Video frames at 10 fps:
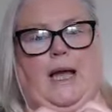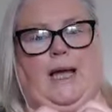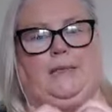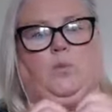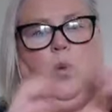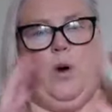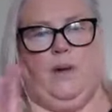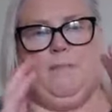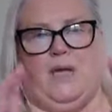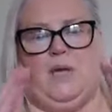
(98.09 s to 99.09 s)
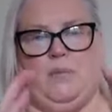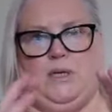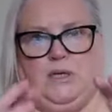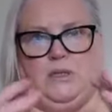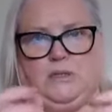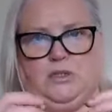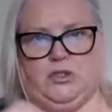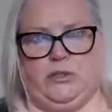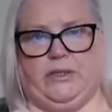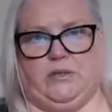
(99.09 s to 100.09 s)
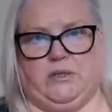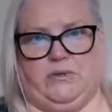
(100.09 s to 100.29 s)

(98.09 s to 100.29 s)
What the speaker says: and what maybe is the triggers